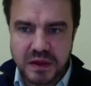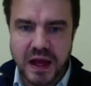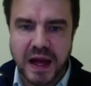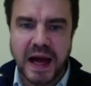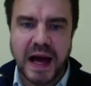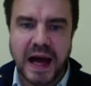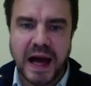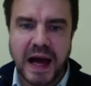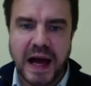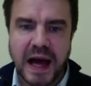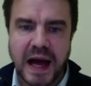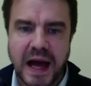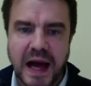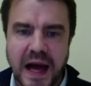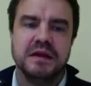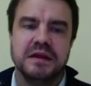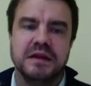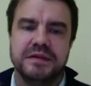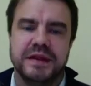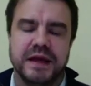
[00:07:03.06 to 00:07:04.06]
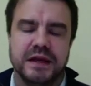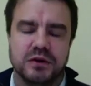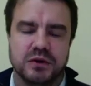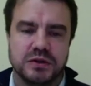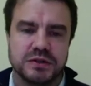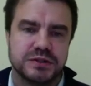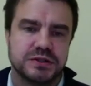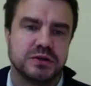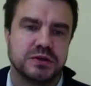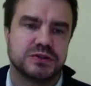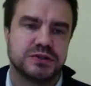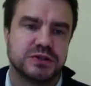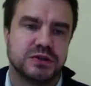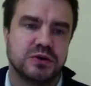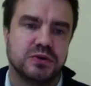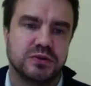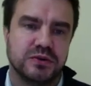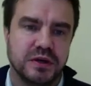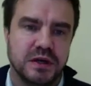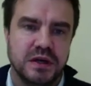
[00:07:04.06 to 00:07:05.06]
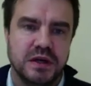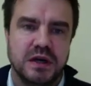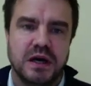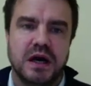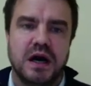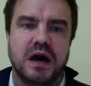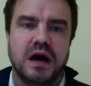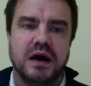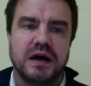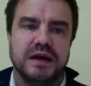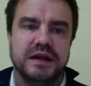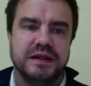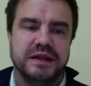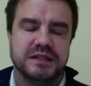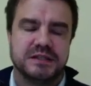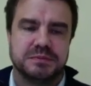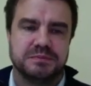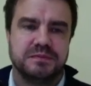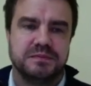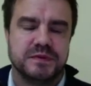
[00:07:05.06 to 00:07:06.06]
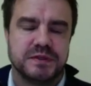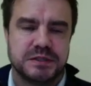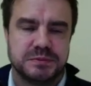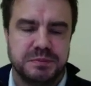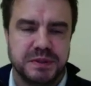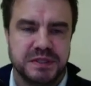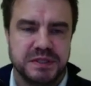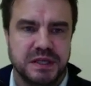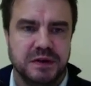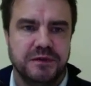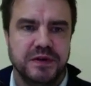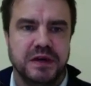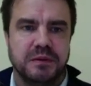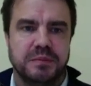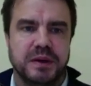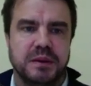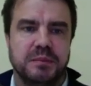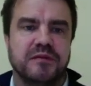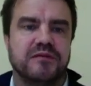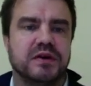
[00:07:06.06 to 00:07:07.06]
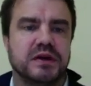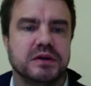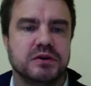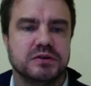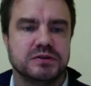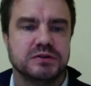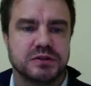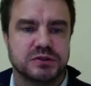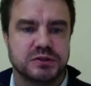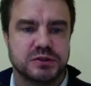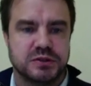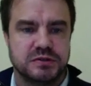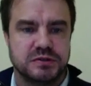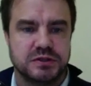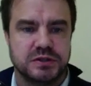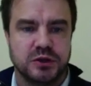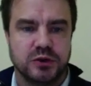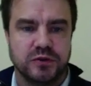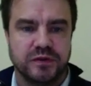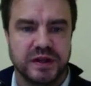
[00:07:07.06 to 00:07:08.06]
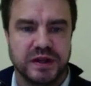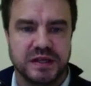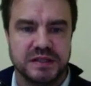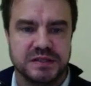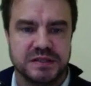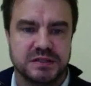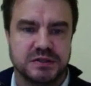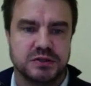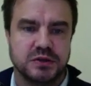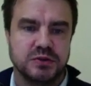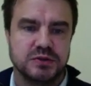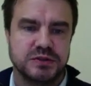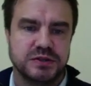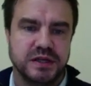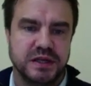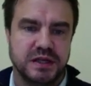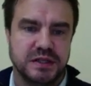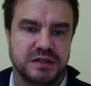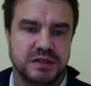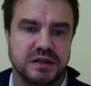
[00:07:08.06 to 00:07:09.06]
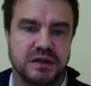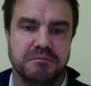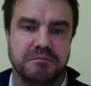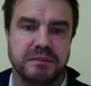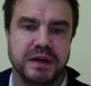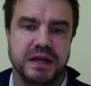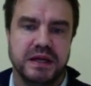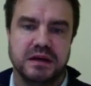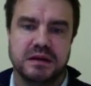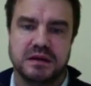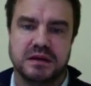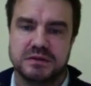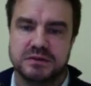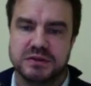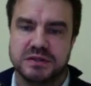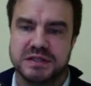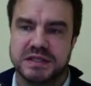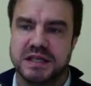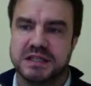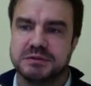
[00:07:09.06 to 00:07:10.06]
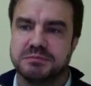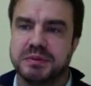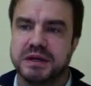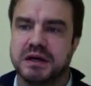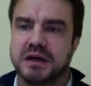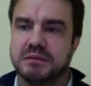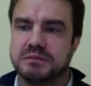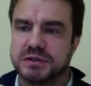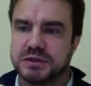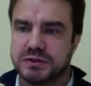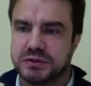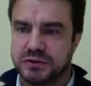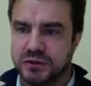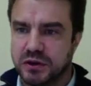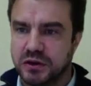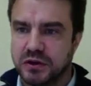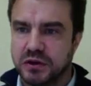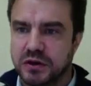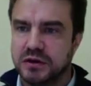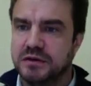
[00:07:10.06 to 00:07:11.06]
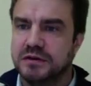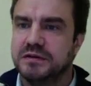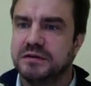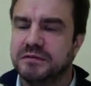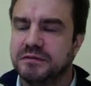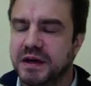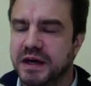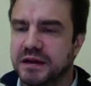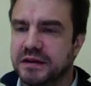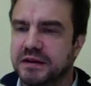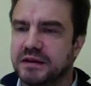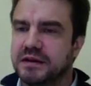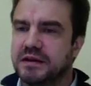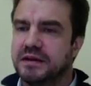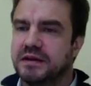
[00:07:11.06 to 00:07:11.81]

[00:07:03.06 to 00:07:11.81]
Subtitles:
And they also showed in this specific paper, they also showed that this association in many countries has become stronger, that